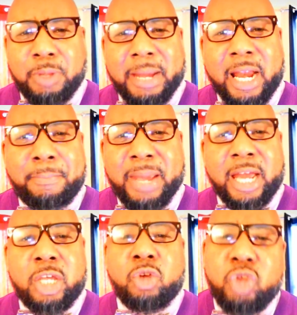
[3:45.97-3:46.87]
Nobody
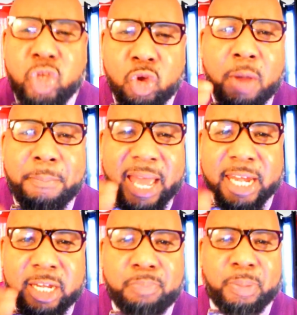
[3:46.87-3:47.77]
abandoned you. You
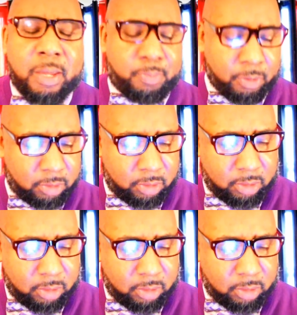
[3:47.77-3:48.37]
abandoned the people.